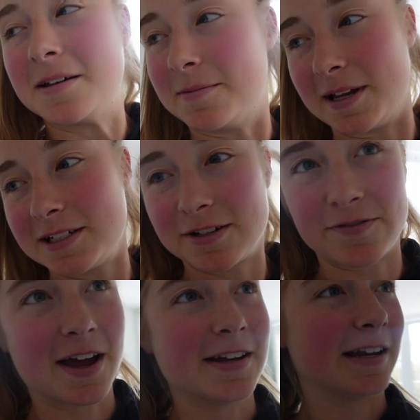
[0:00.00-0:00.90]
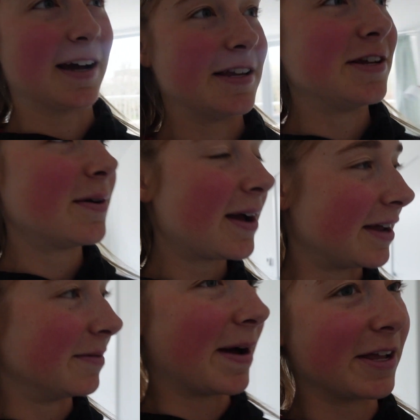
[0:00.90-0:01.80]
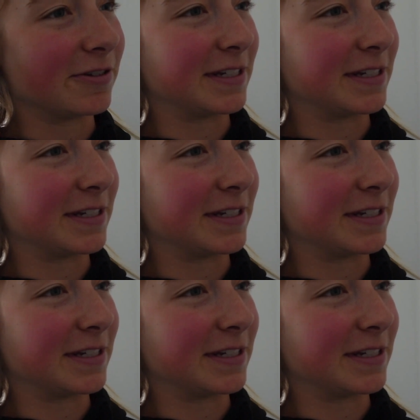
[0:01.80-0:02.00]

Managed to find it. I knew I had a battery